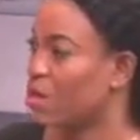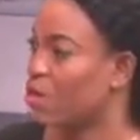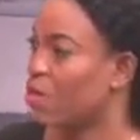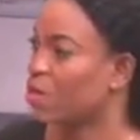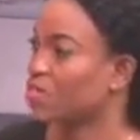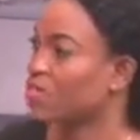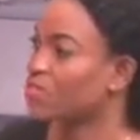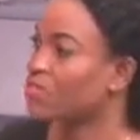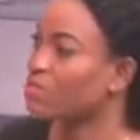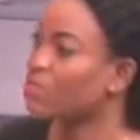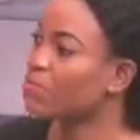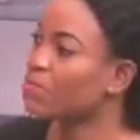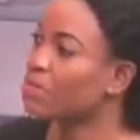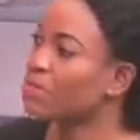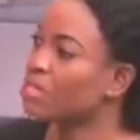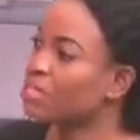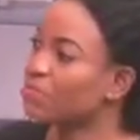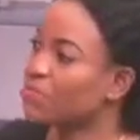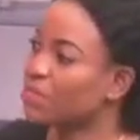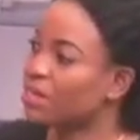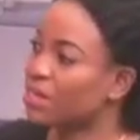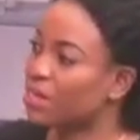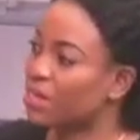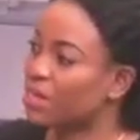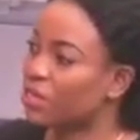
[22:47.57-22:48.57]
Because if somebody is
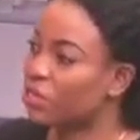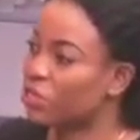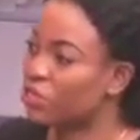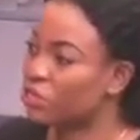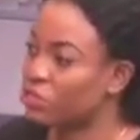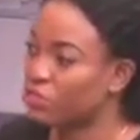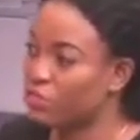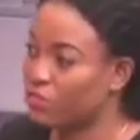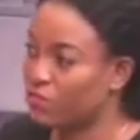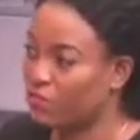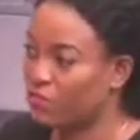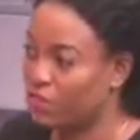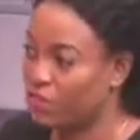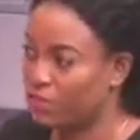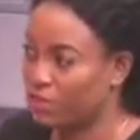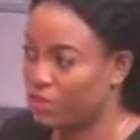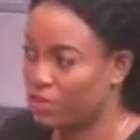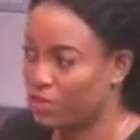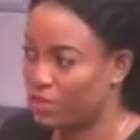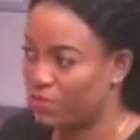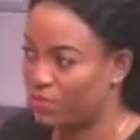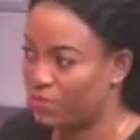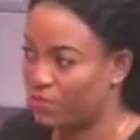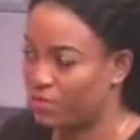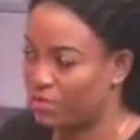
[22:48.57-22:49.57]
being accused of
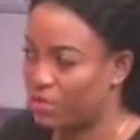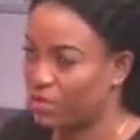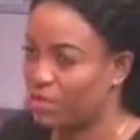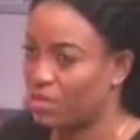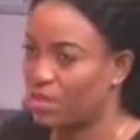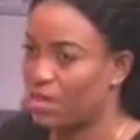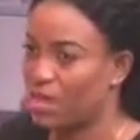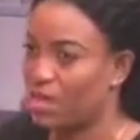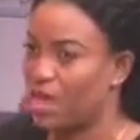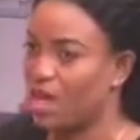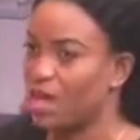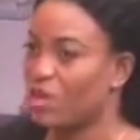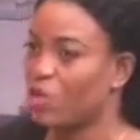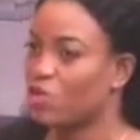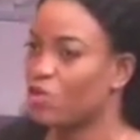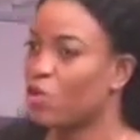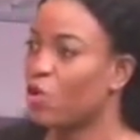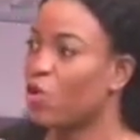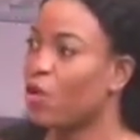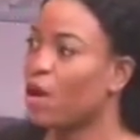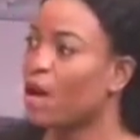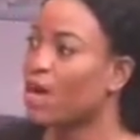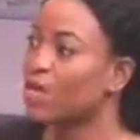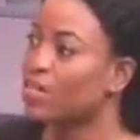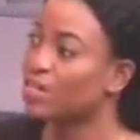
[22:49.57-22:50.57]
witchcraft, and
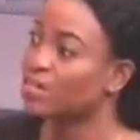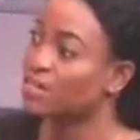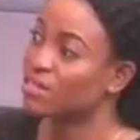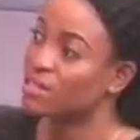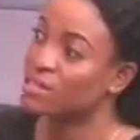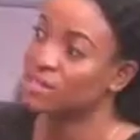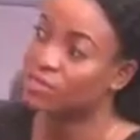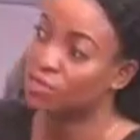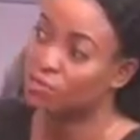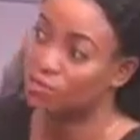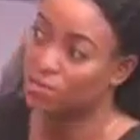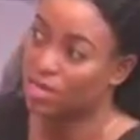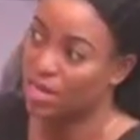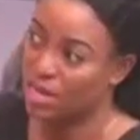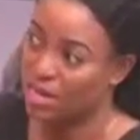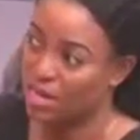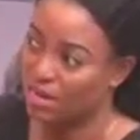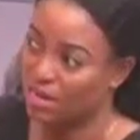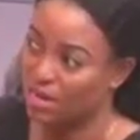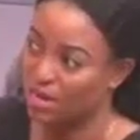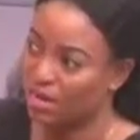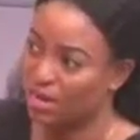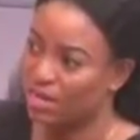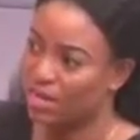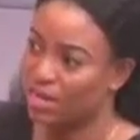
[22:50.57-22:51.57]
your answer to that
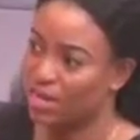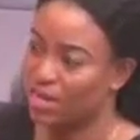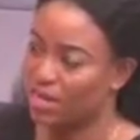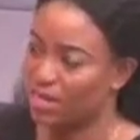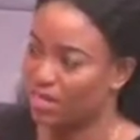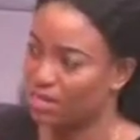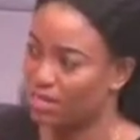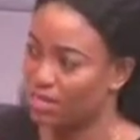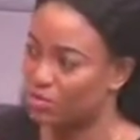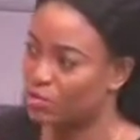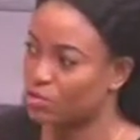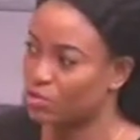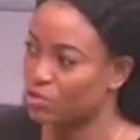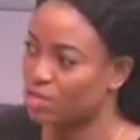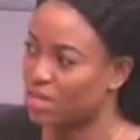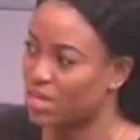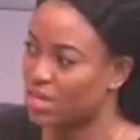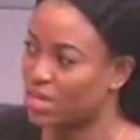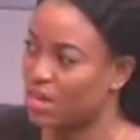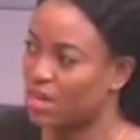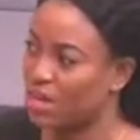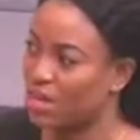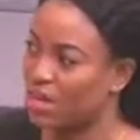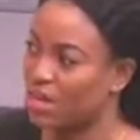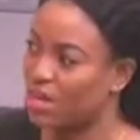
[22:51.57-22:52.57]
is to
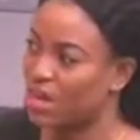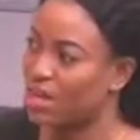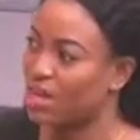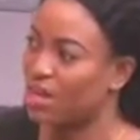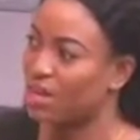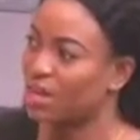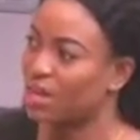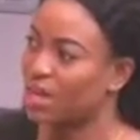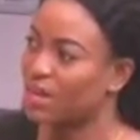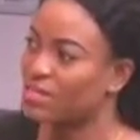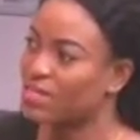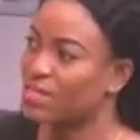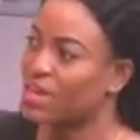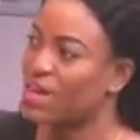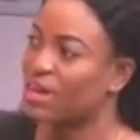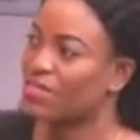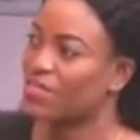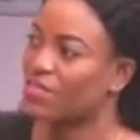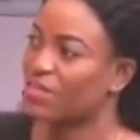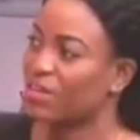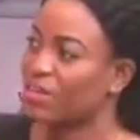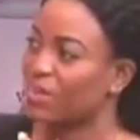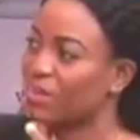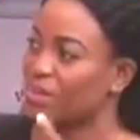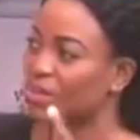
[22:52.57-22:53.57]
say, let's
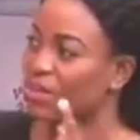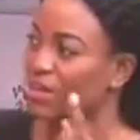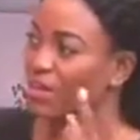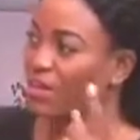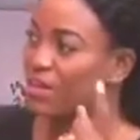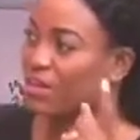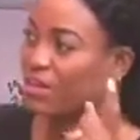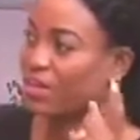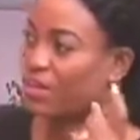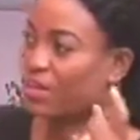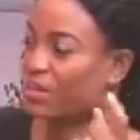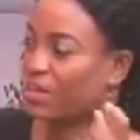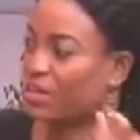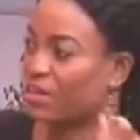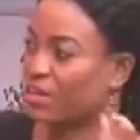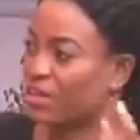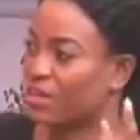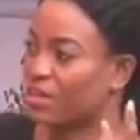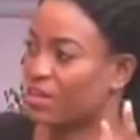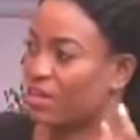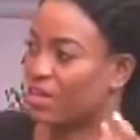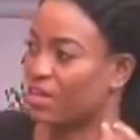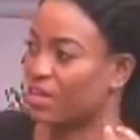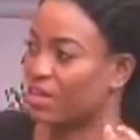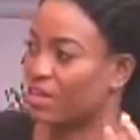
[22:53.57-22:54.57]
have
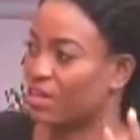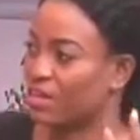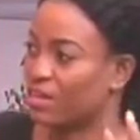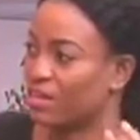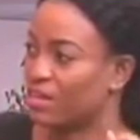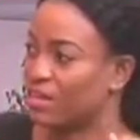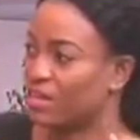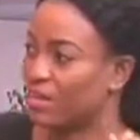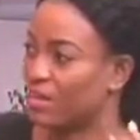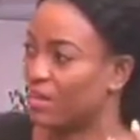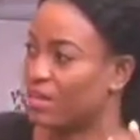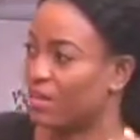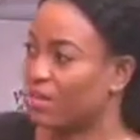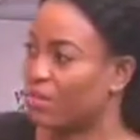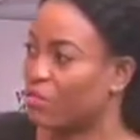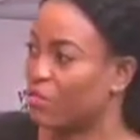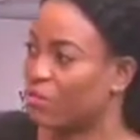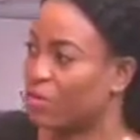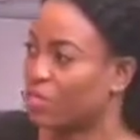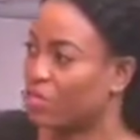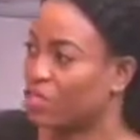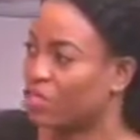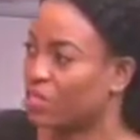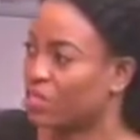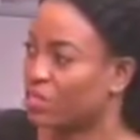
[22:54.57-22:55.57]
a
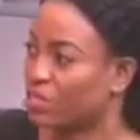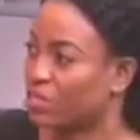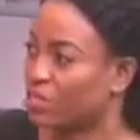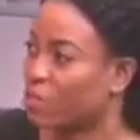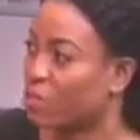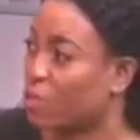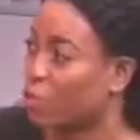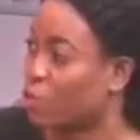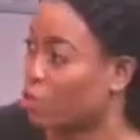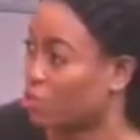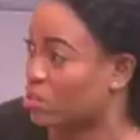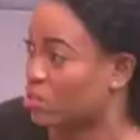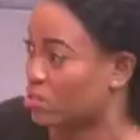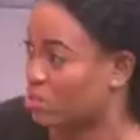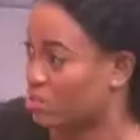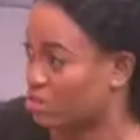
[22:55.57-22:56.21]
witches' court,